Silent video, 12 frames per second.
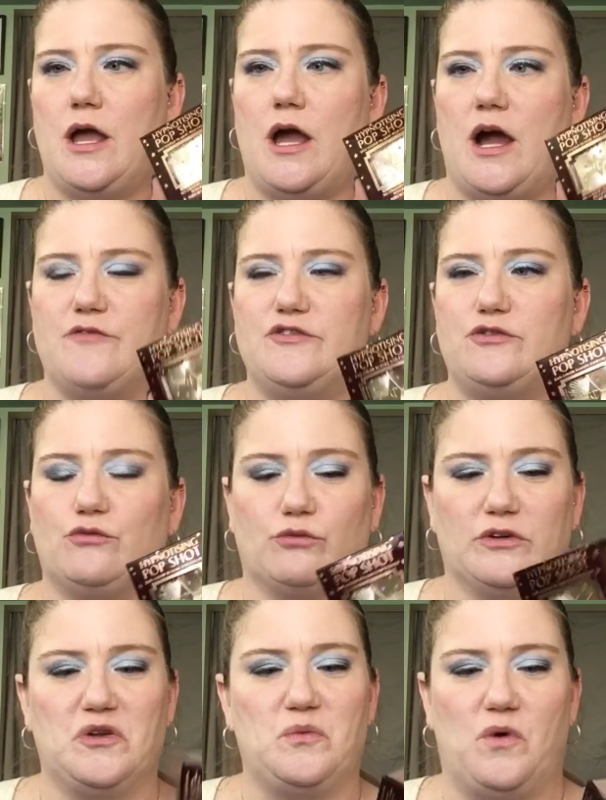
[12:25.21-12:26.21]
I've just
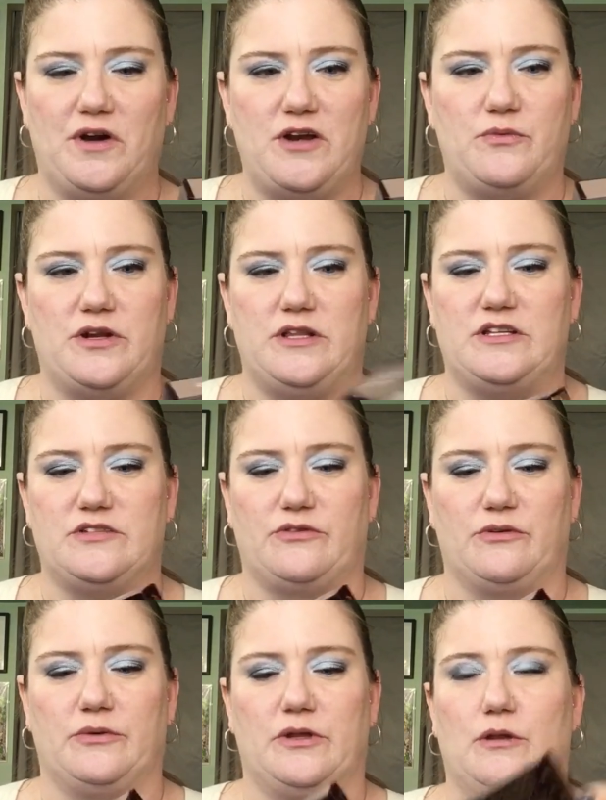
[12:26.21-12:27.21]
really wanted one of these for a
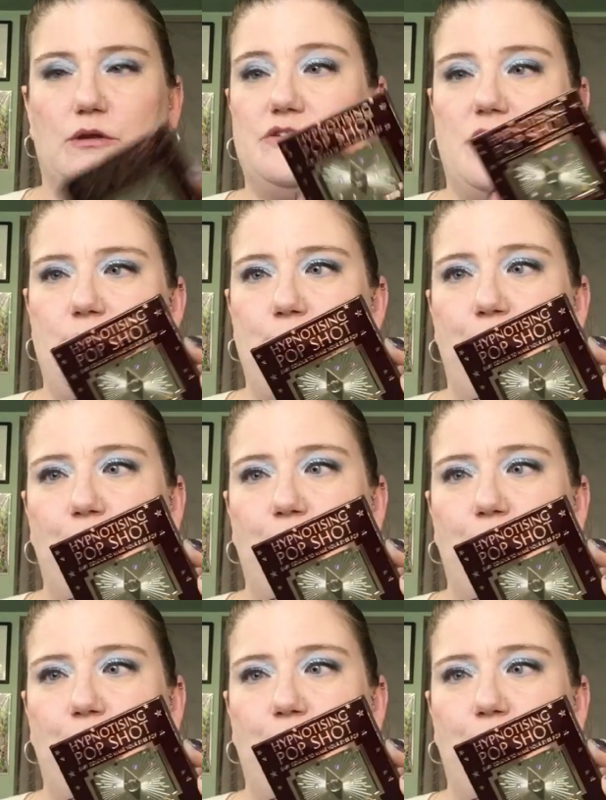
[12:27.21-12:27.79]
really long time.